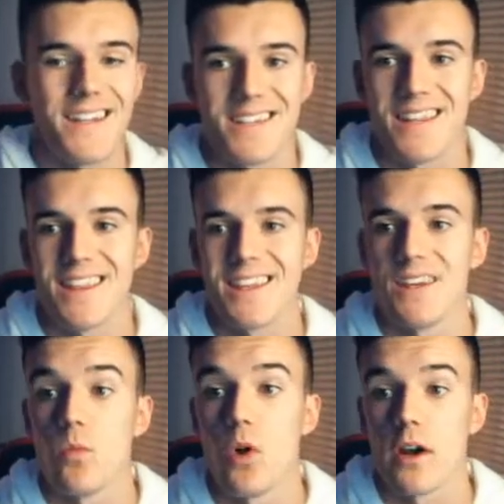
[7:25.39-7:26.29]
is
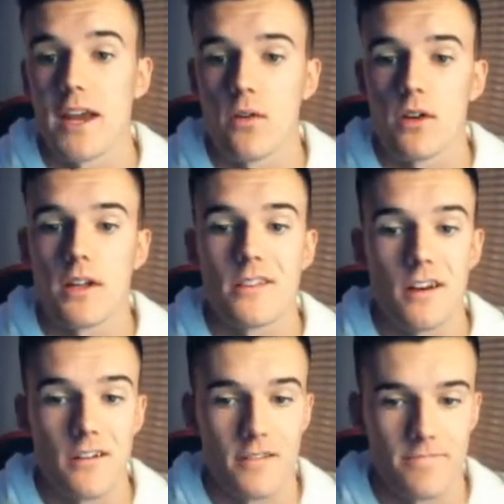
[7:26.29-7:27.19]
the workout
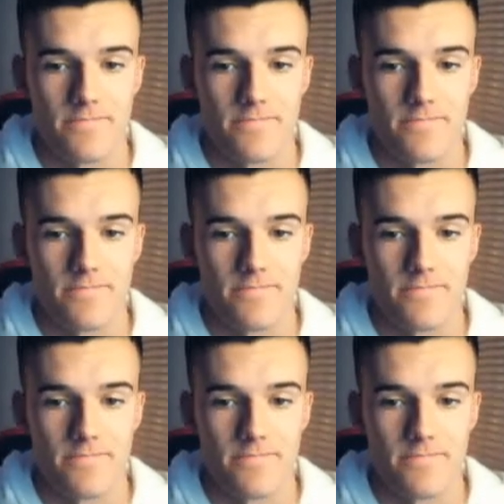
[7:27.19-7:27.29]
done.